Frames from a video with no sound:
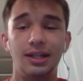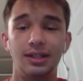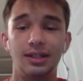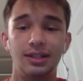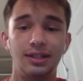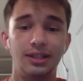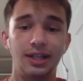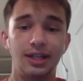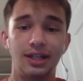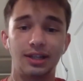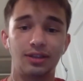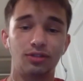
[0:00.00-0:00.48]

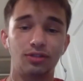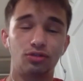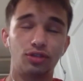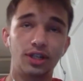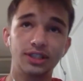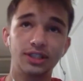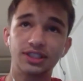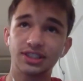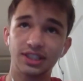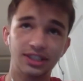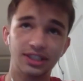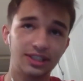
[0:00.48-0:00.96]
like the
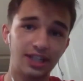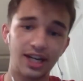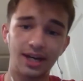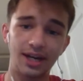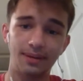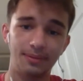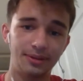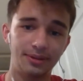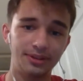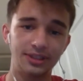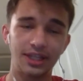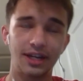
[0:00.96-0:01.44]
rest of the
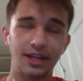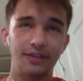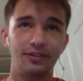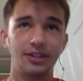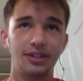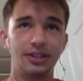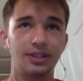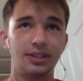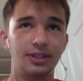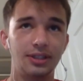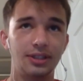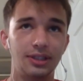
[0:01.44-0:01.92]
time I was
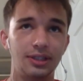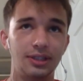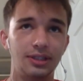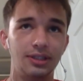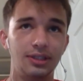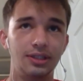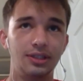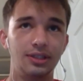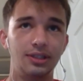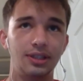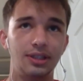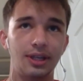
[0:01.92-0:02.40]
having to
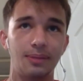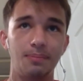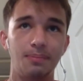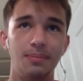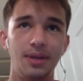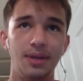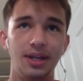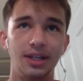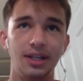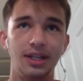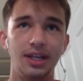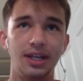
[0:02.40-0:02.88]
like
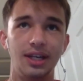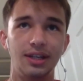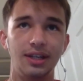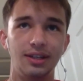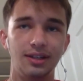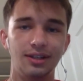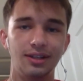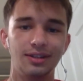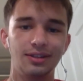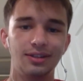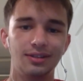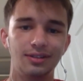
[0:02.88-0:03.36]
mitigate
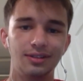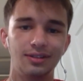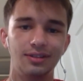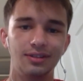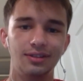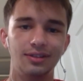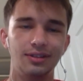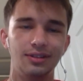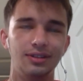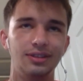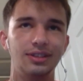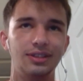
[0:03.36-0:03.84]

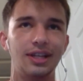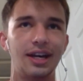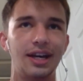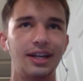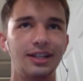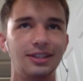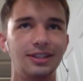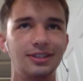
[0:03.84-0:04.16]
that issue.